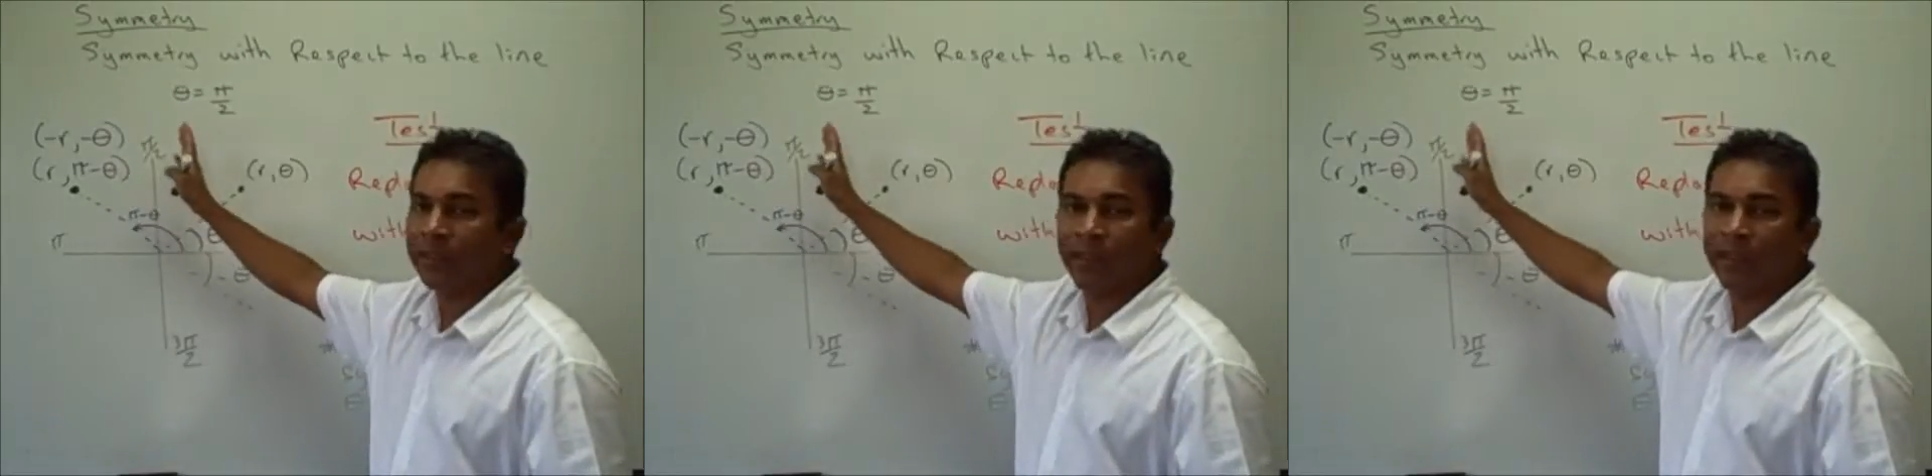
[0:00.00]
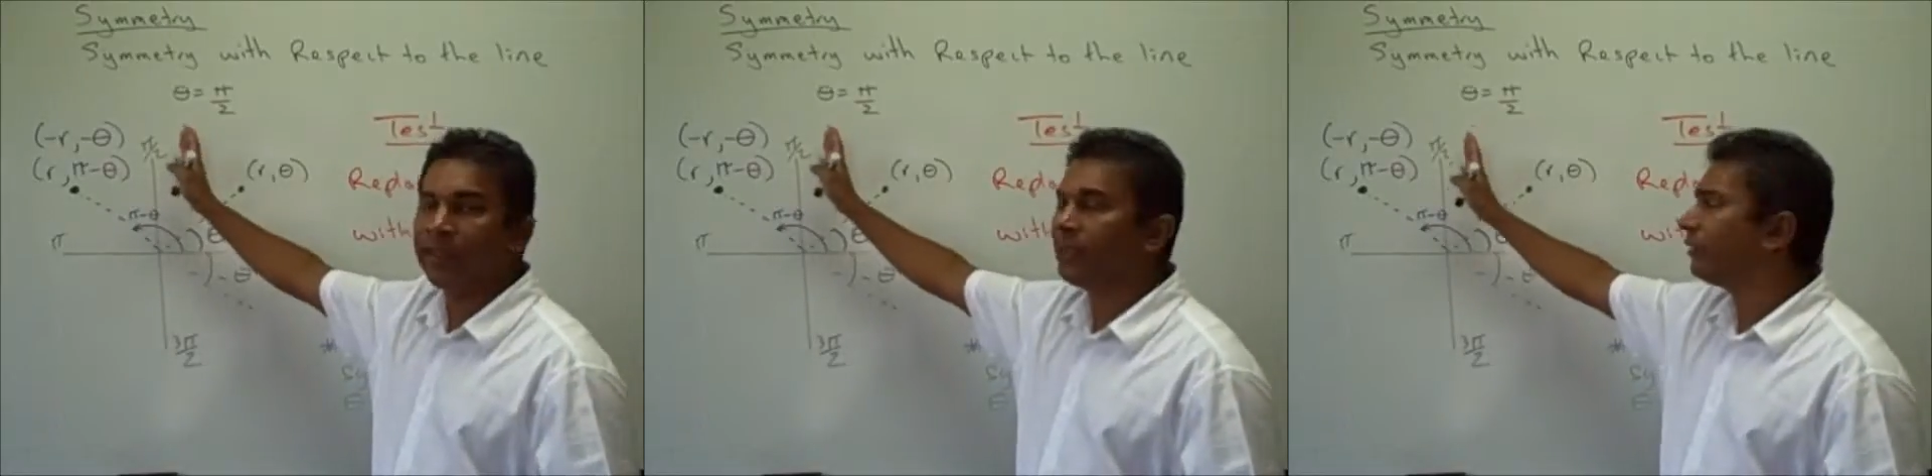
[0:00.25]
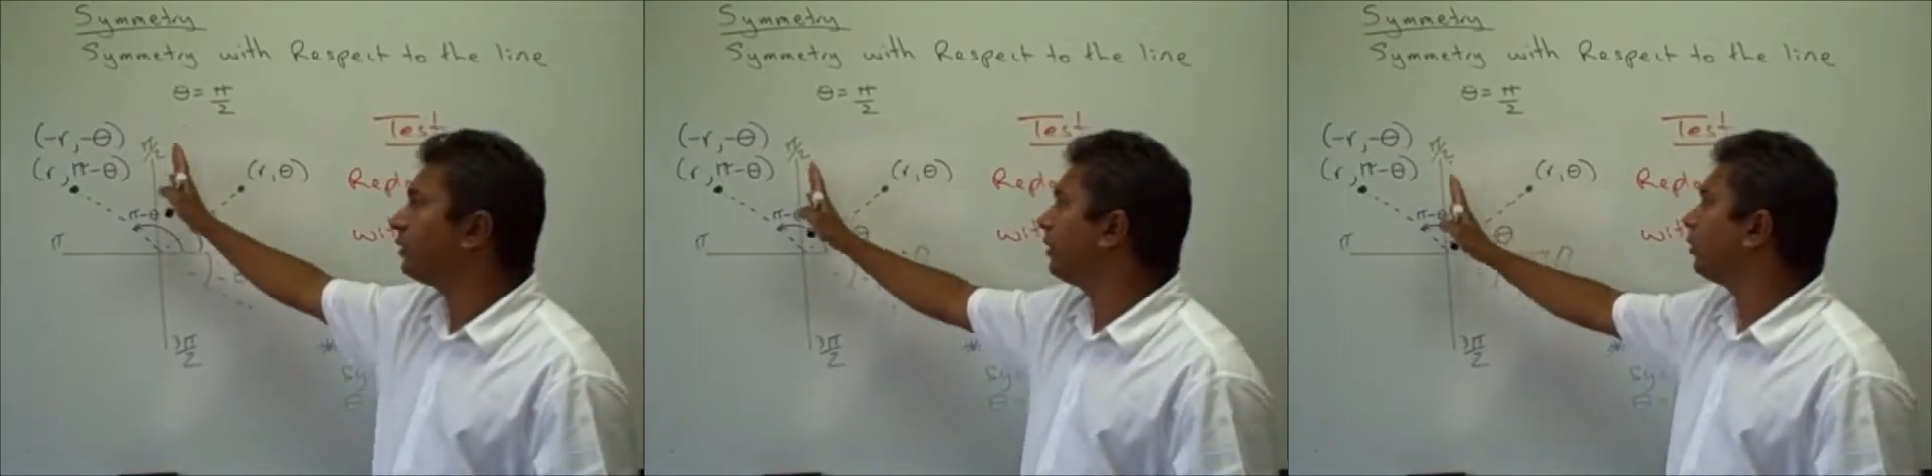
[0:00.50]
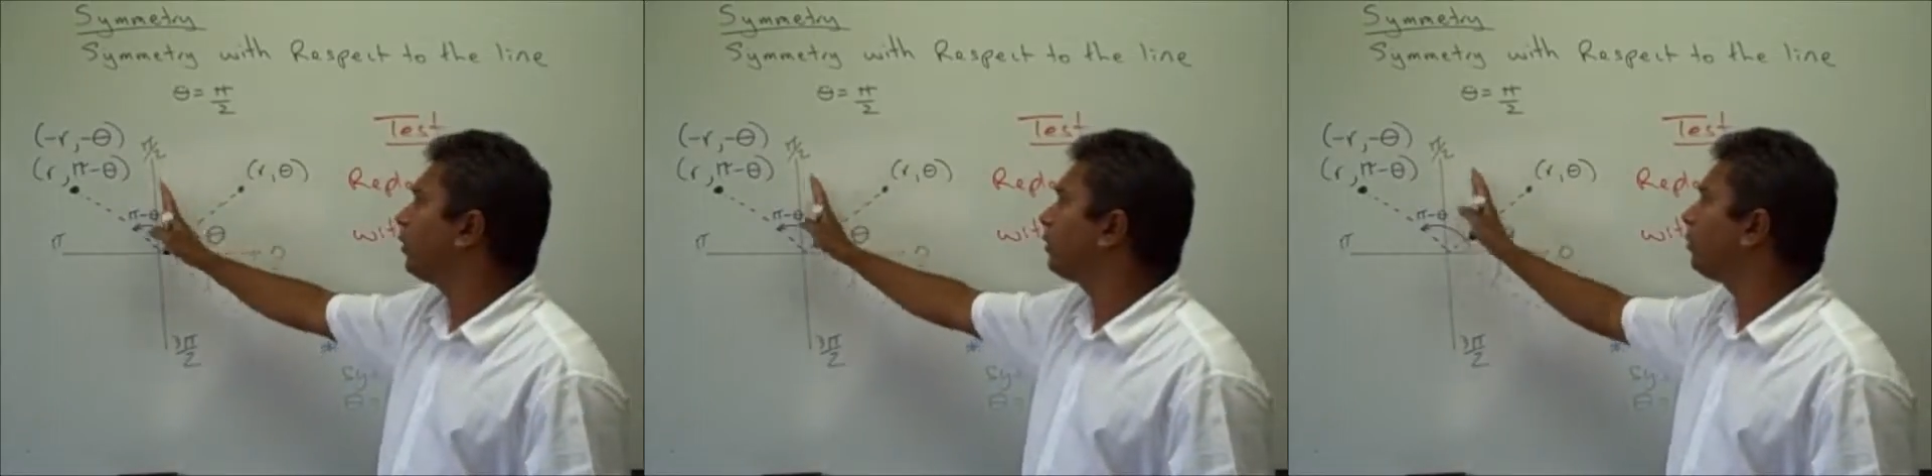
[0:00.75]
theta is
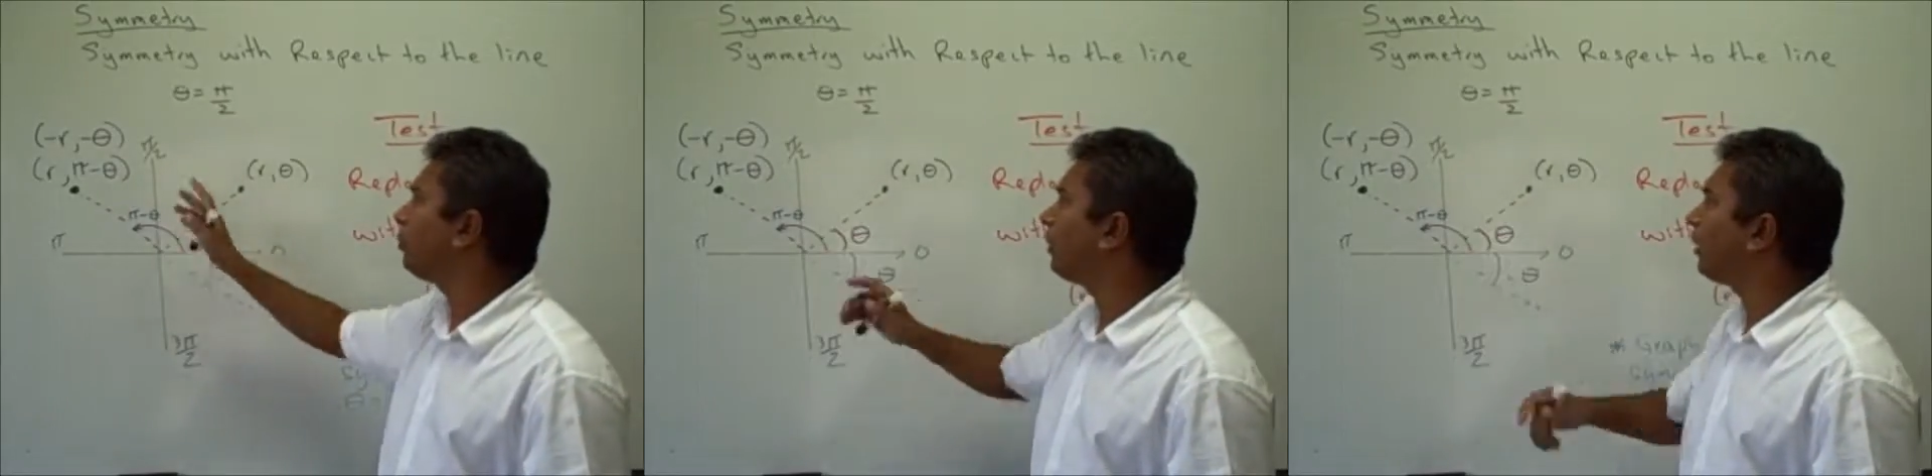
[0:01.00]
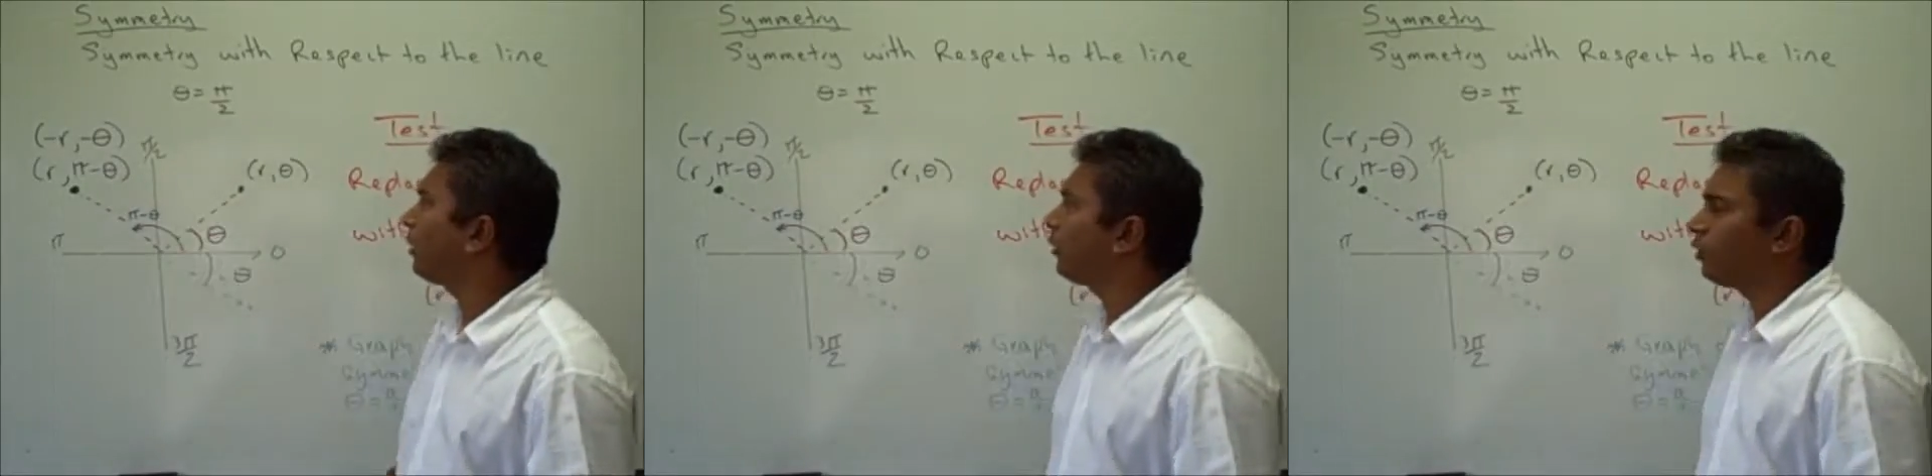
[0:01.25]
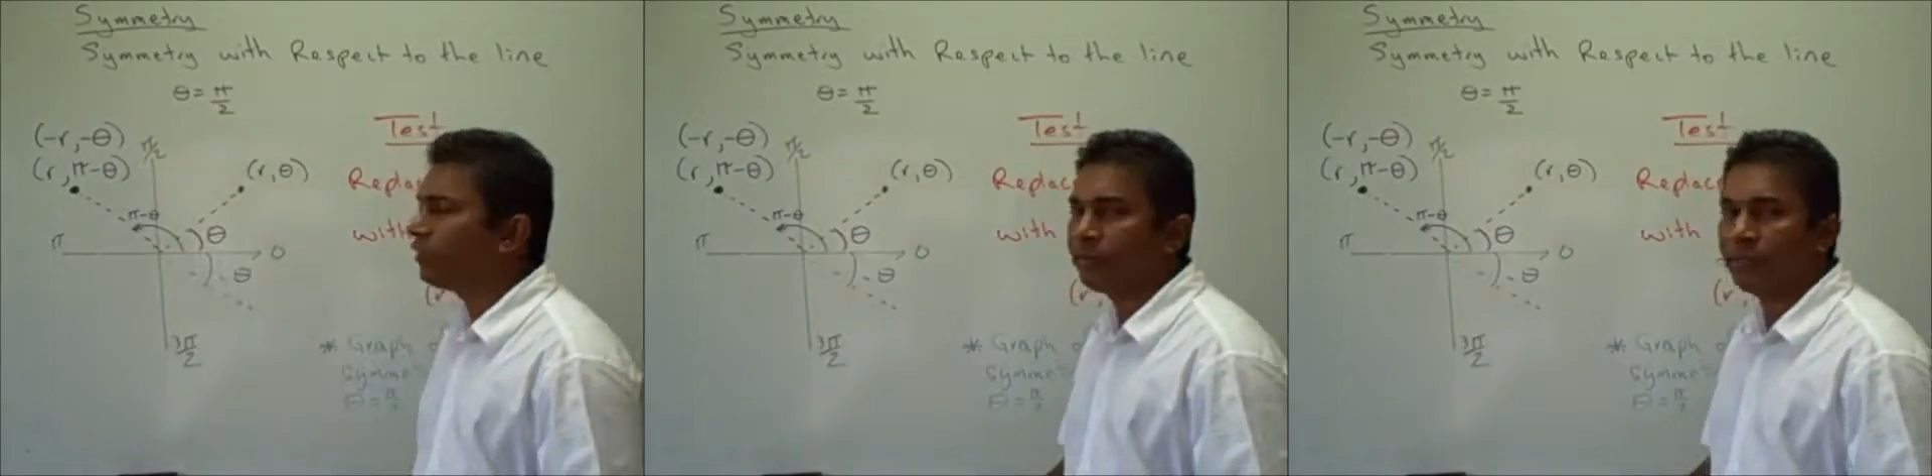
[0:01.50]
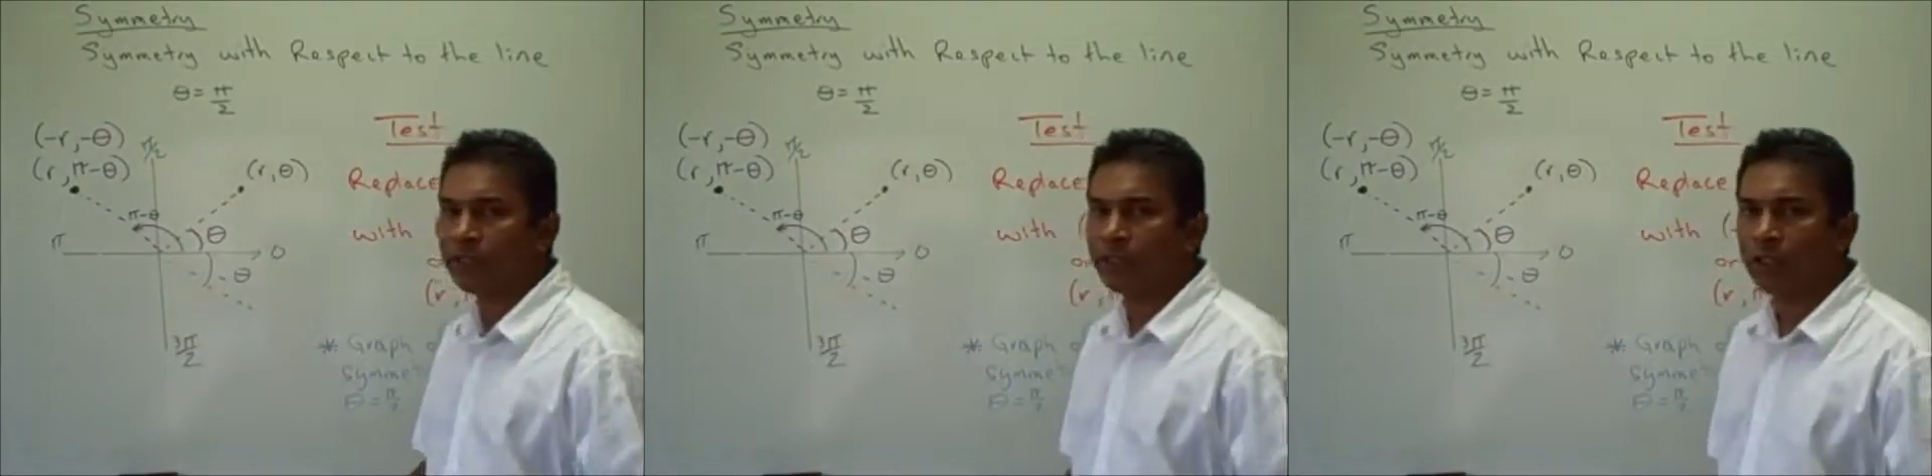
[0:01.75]
equal to pi
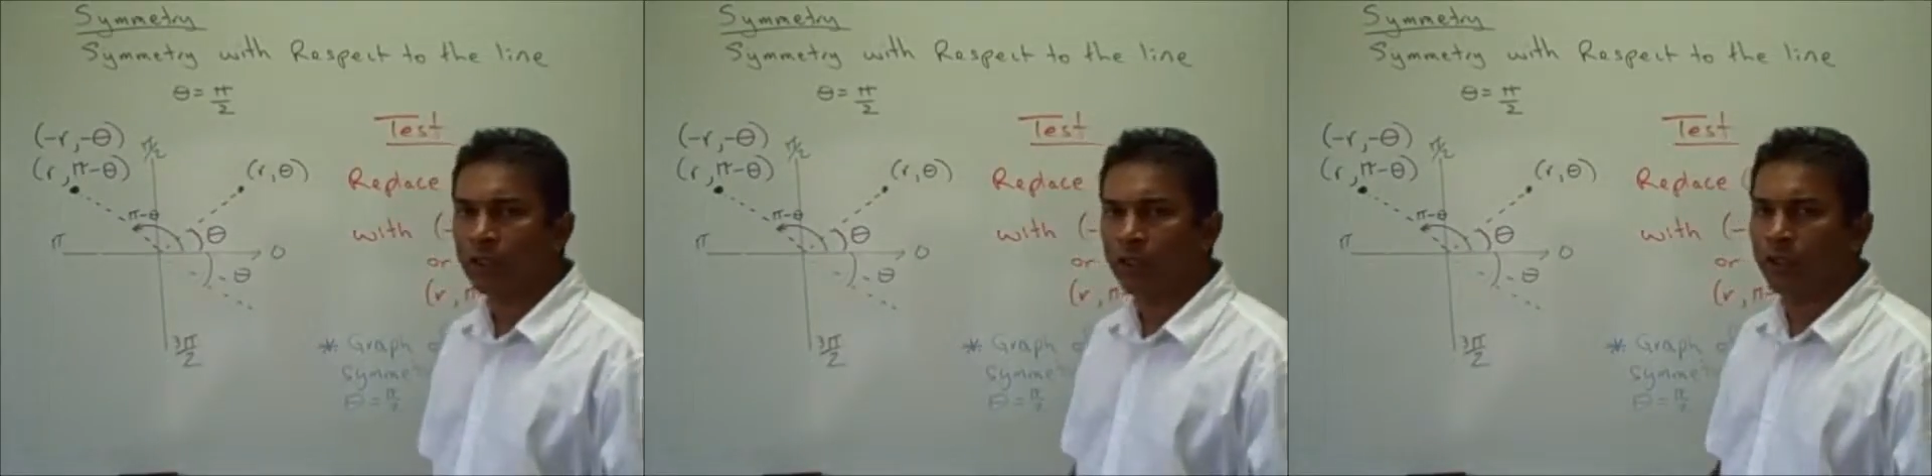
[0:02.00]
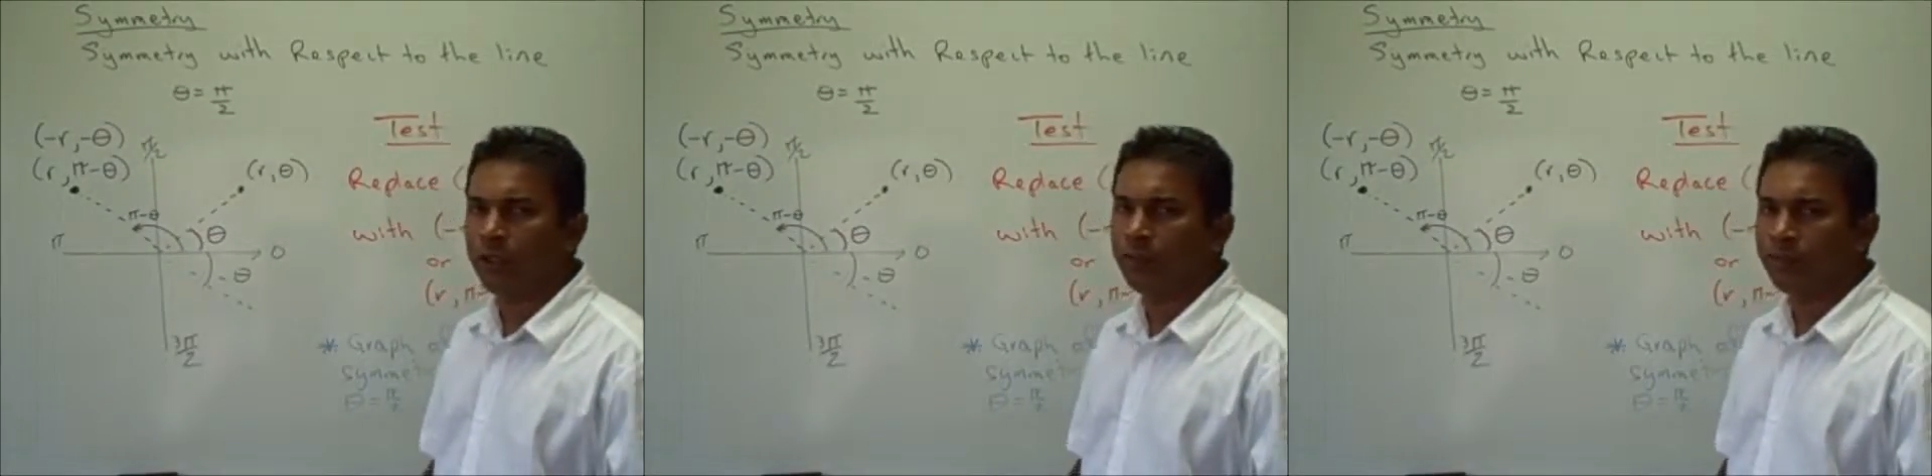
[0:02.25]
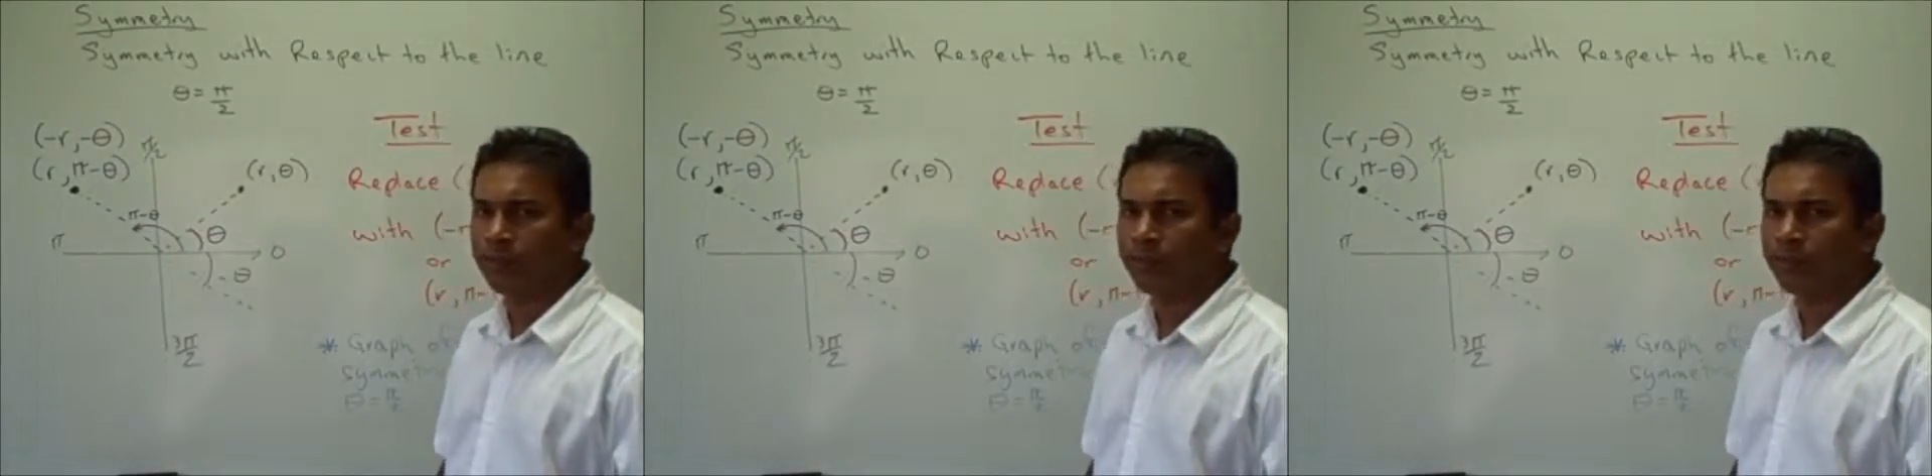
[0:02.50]
over 2.